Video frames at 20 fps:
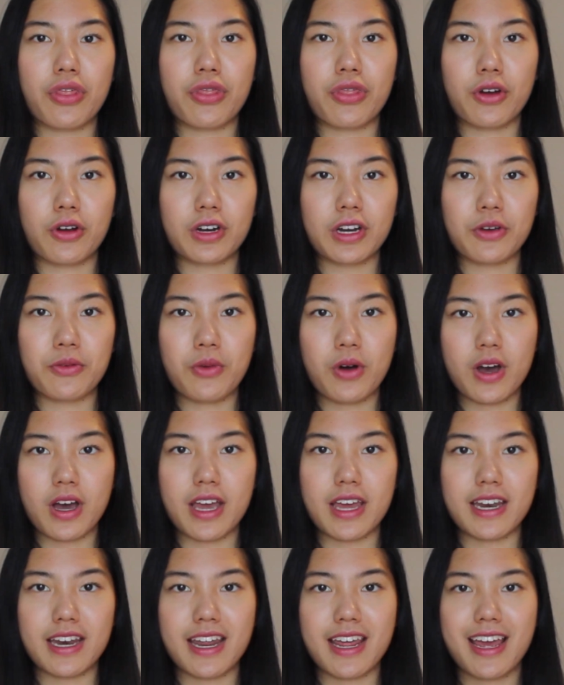31,
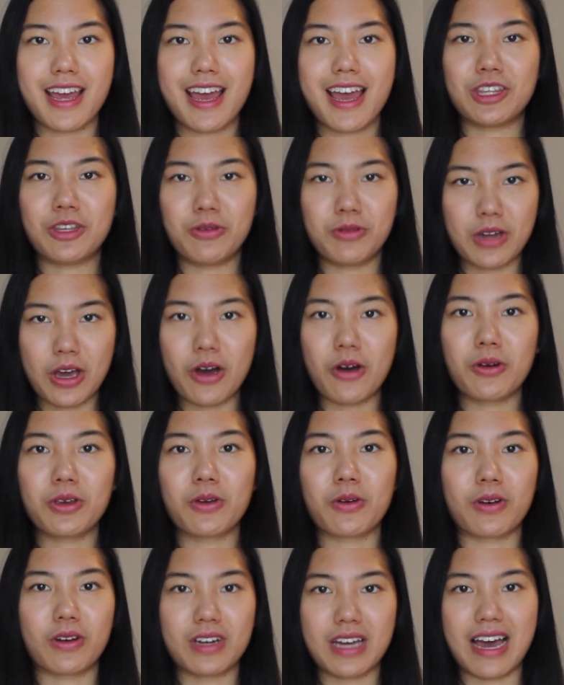you know
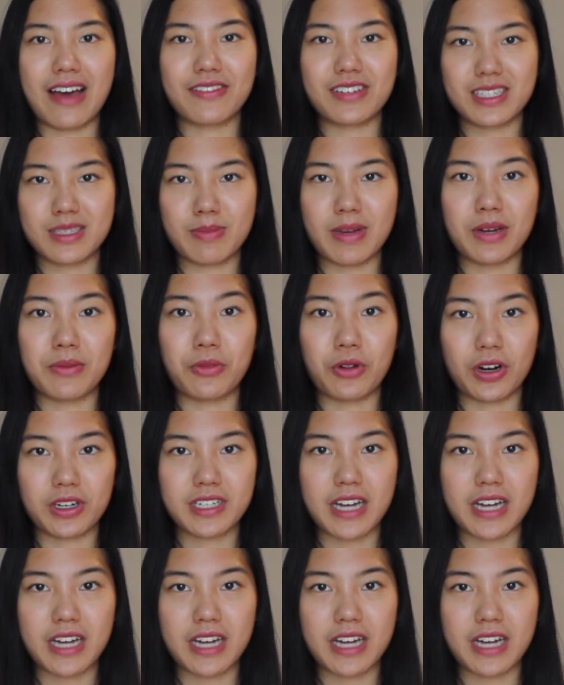you're going to have to spend more